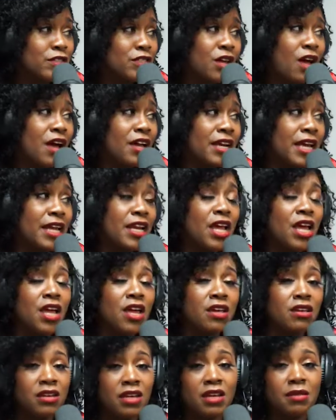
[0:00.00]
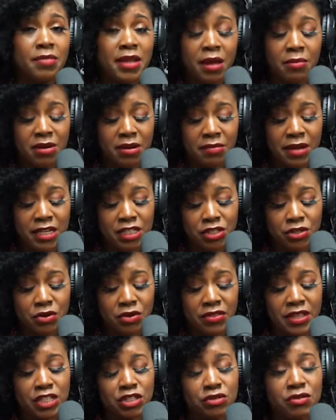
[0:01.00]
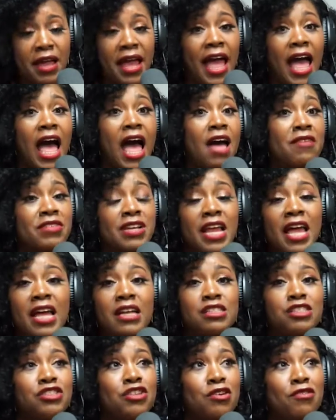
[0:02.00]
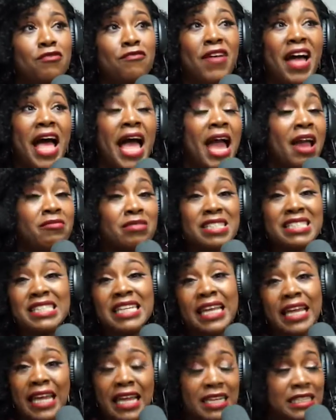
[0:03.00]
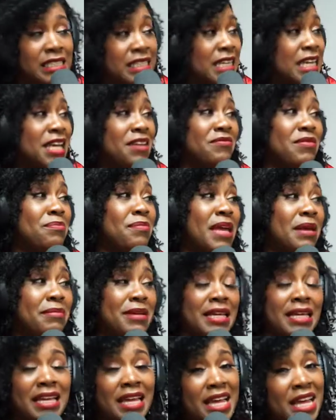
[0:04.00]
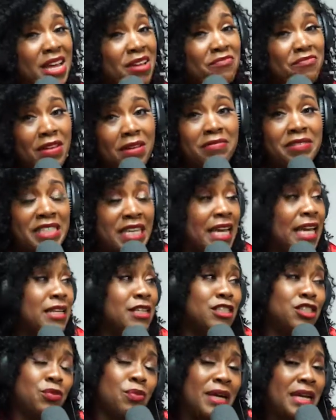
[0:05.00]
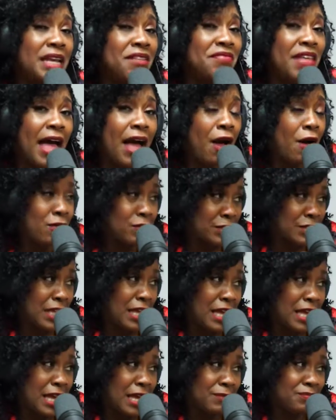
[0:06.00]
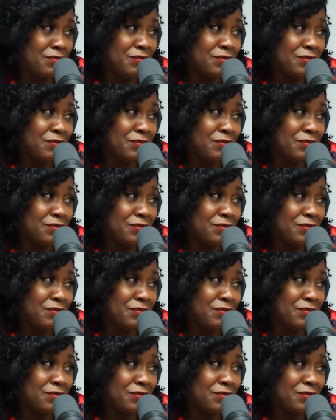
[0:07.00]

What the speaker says: on it, you need to be able to make sure that you have an extra 5 to 10 to even maybe 15 to 20,000.